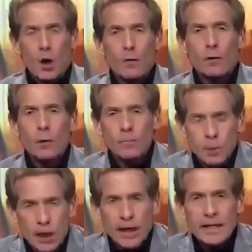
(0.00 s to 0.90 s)

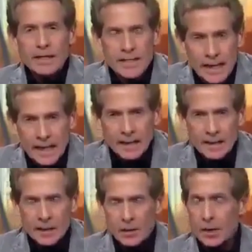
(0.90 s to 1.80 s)
overplayed his hand
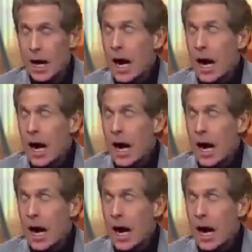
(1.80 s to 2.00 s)
here.